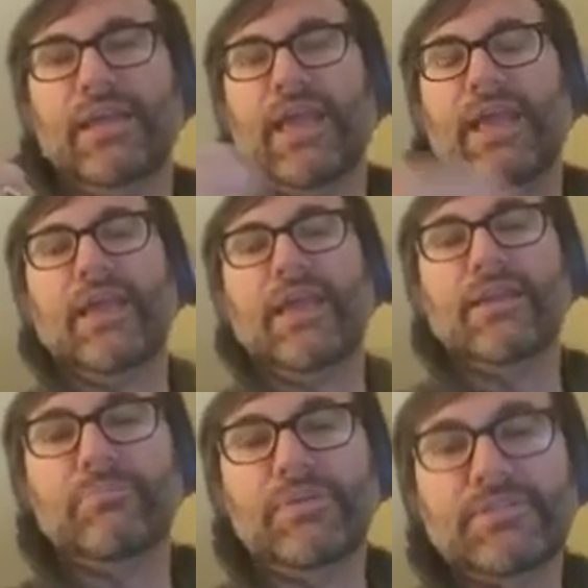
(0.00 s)
can it
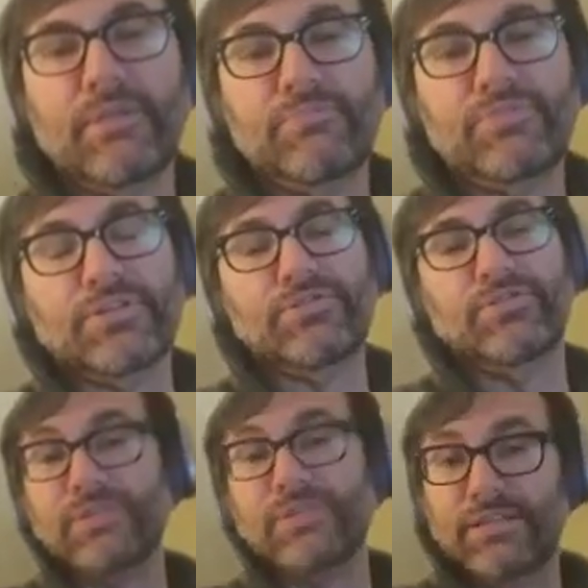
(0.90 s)
be subject to
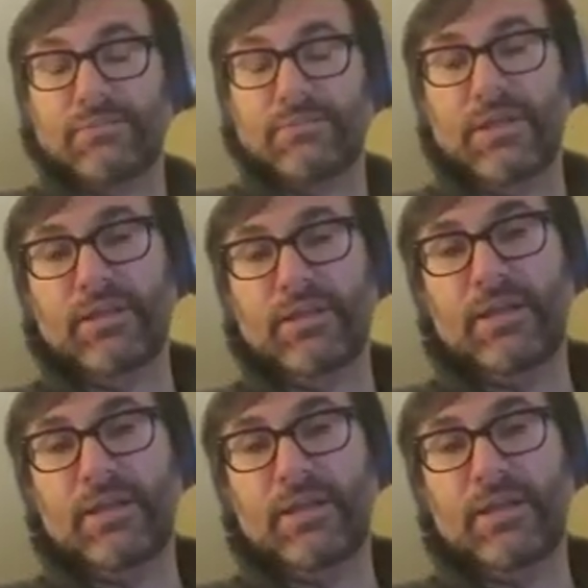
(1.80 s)
testability